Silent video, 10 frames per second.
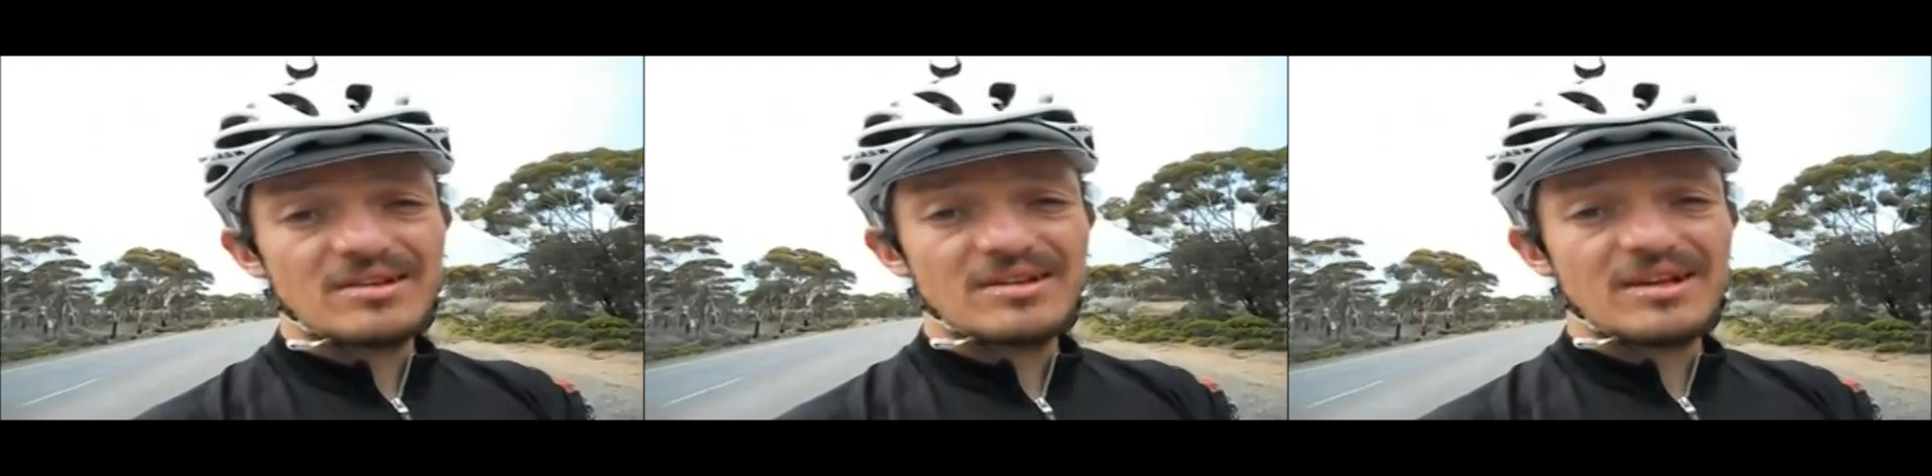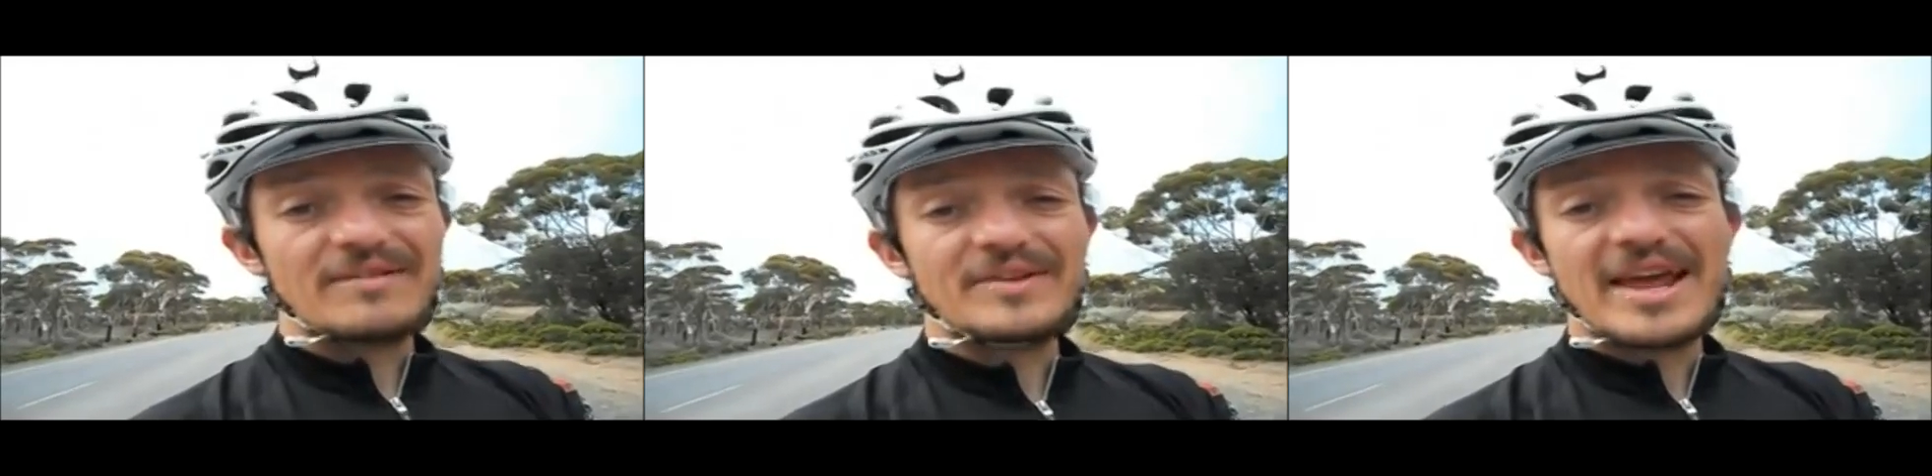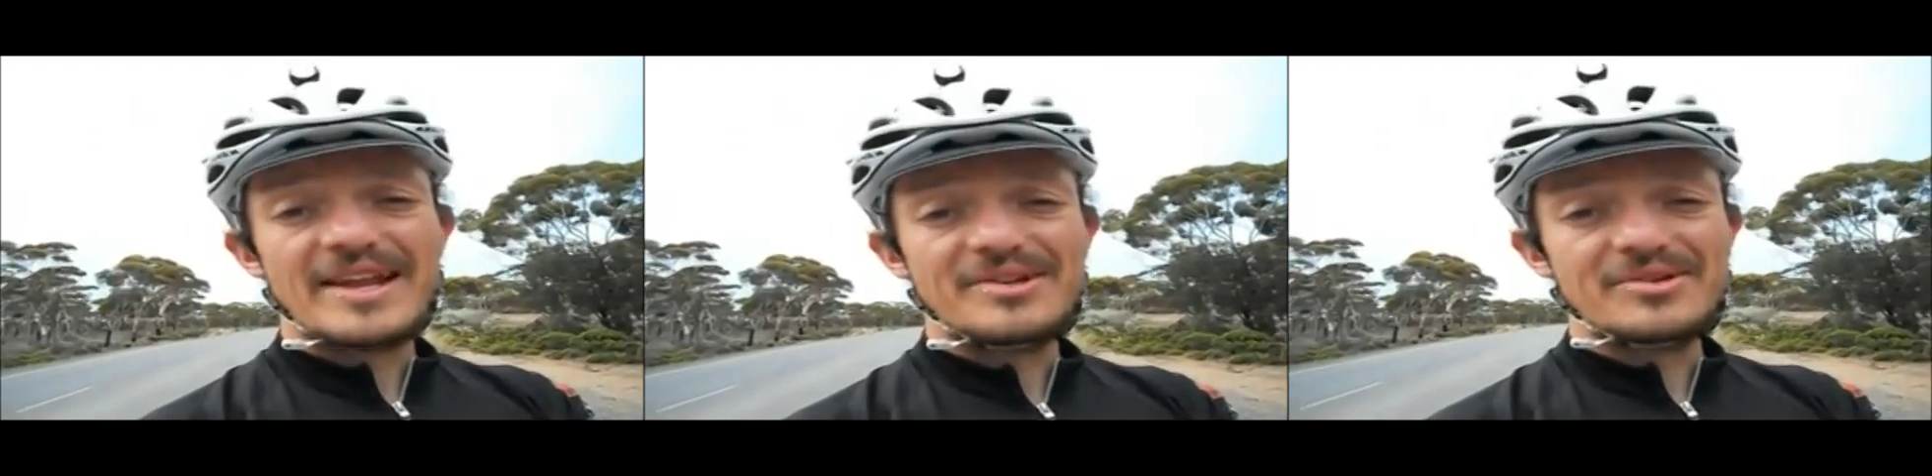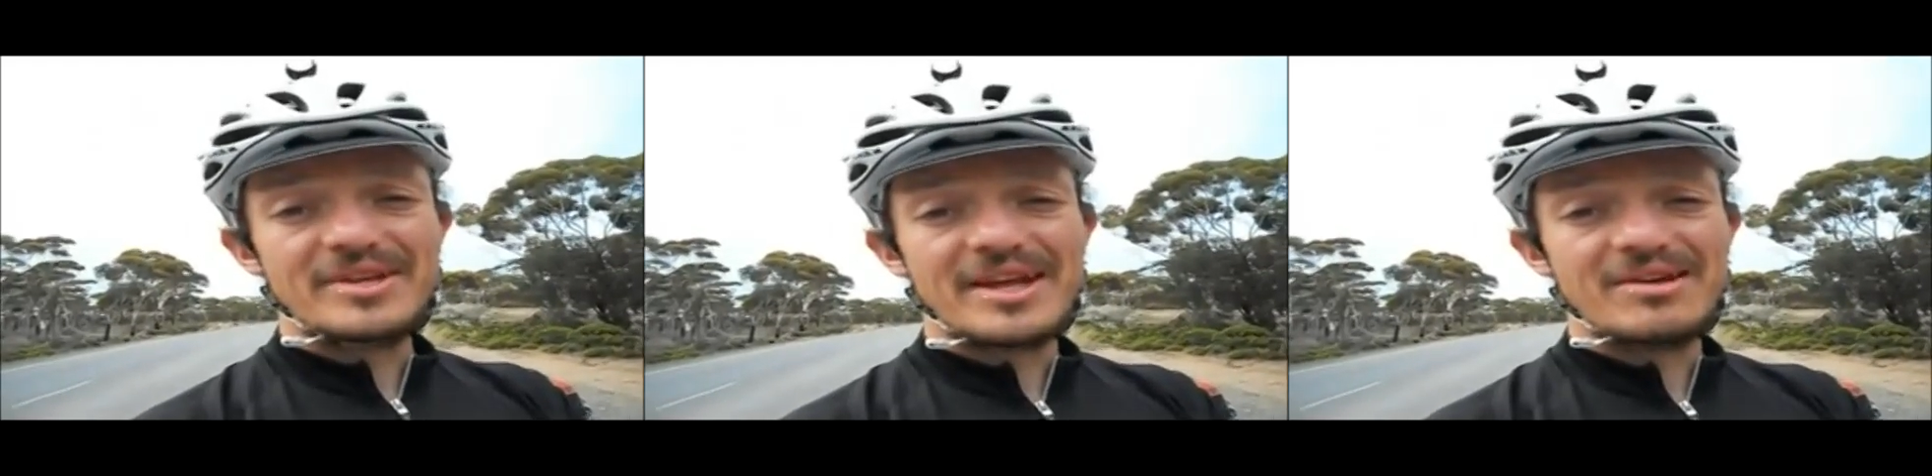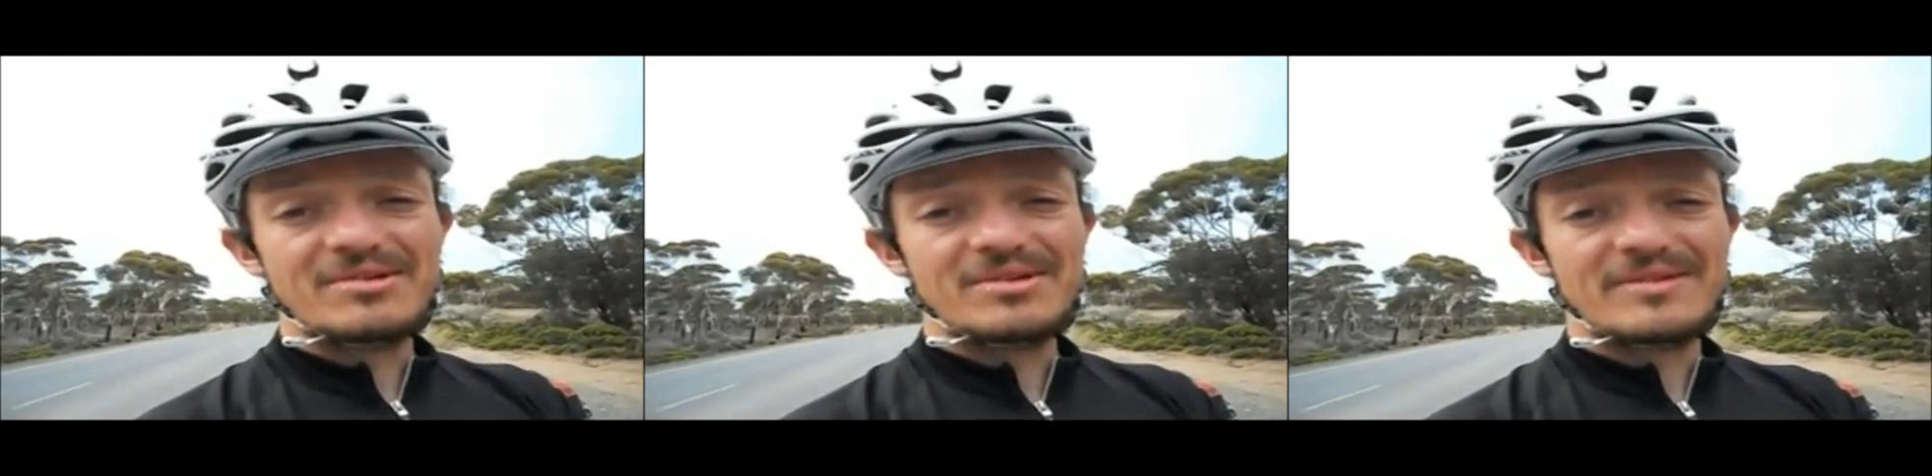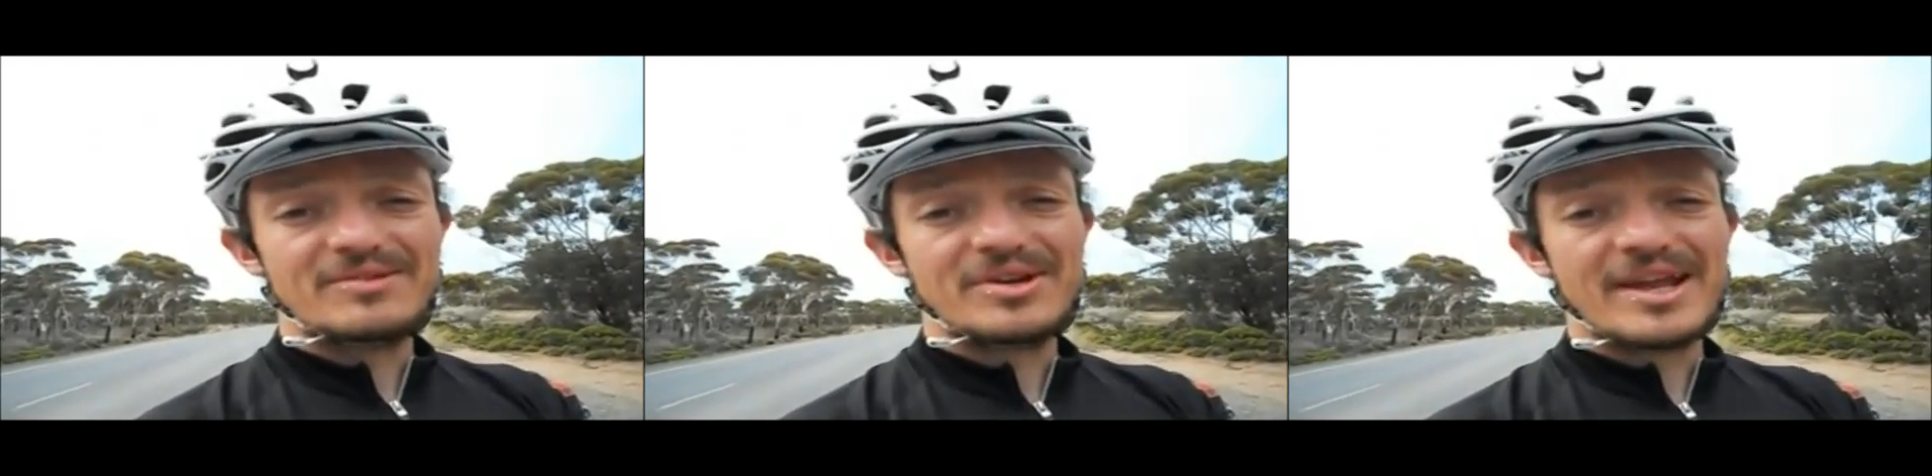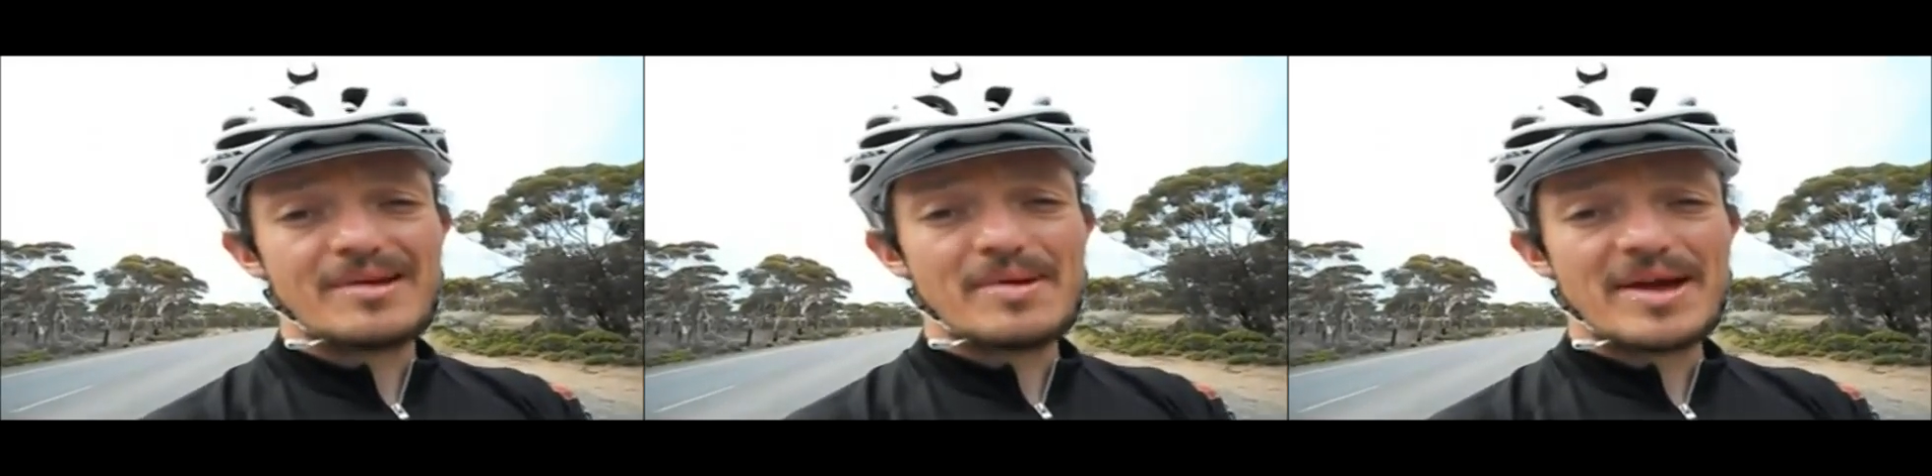I have to get it done now. I have to try
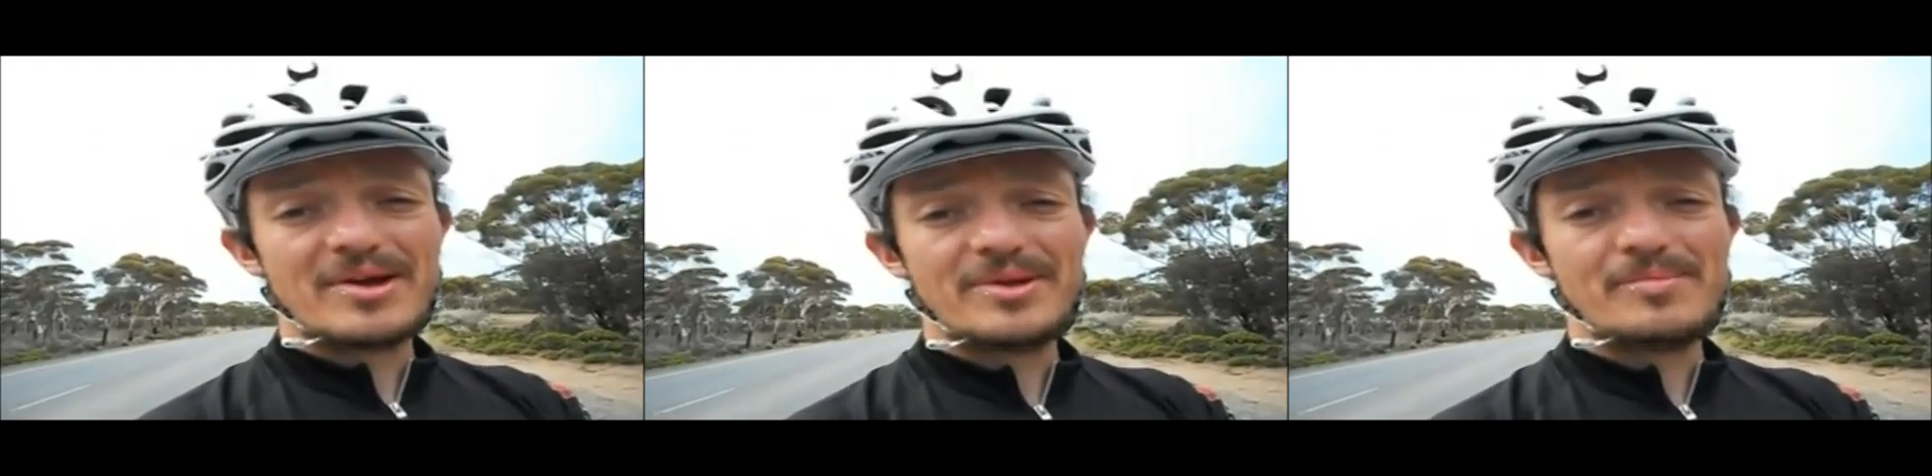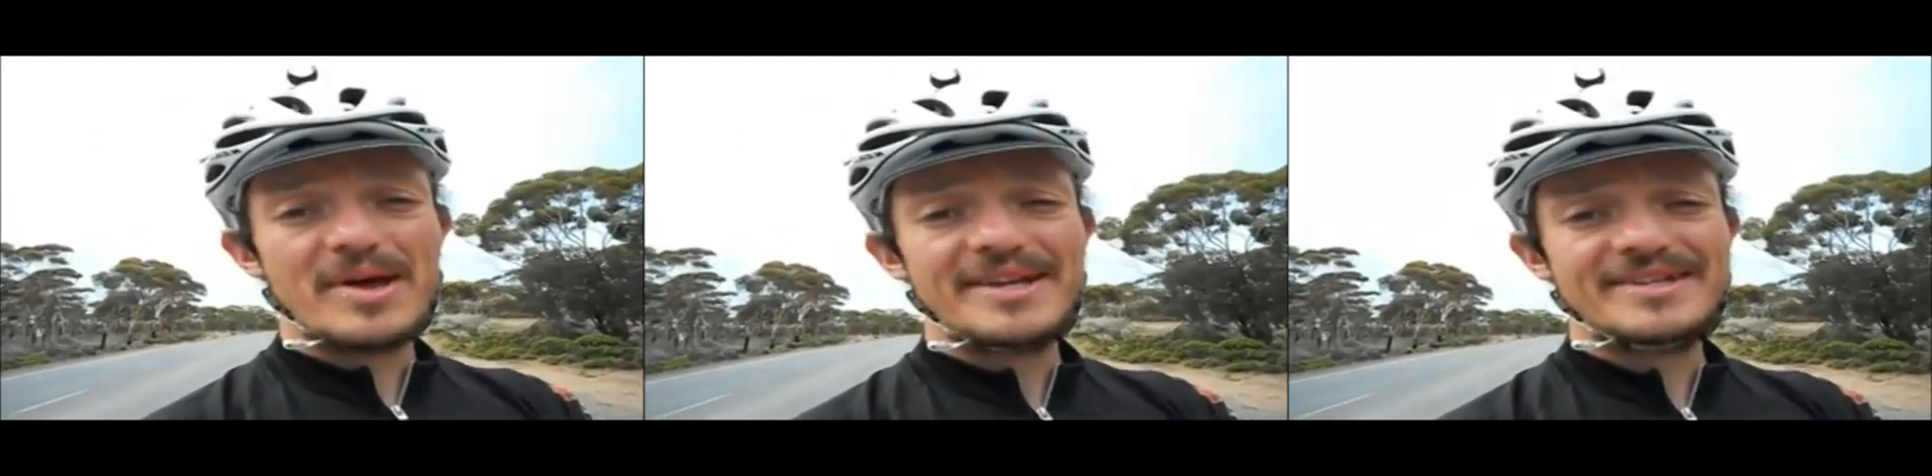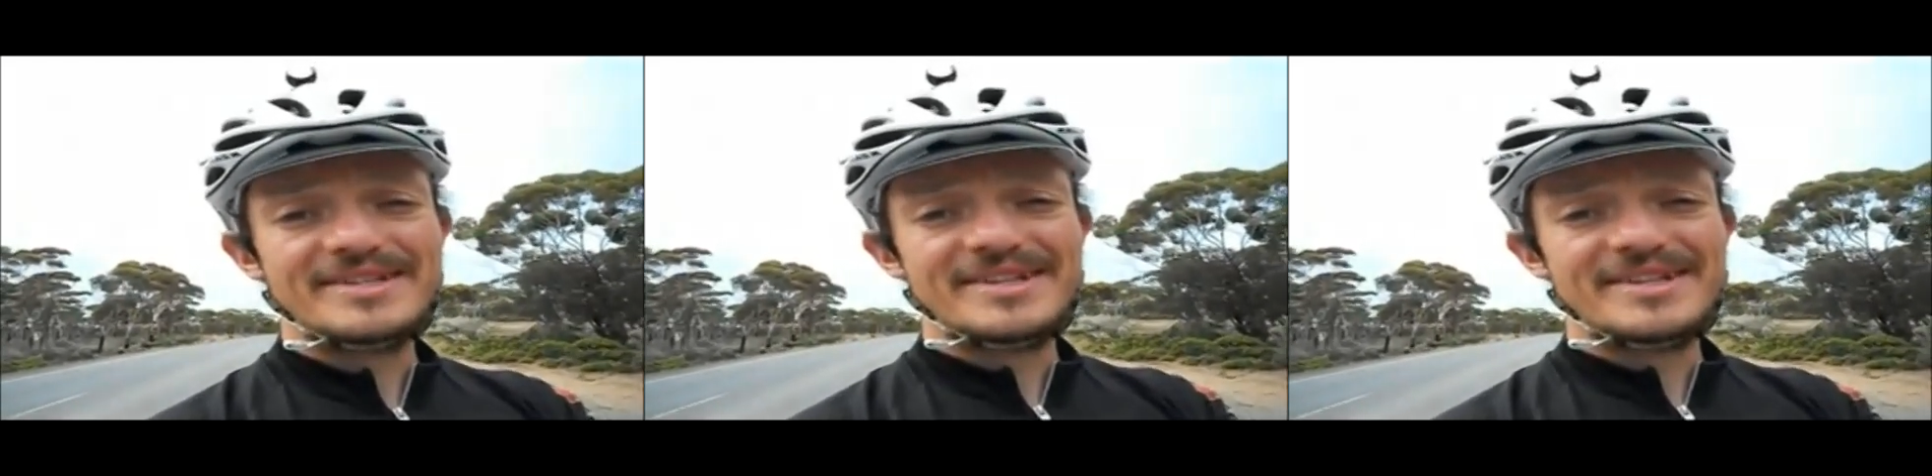and get back on the pace.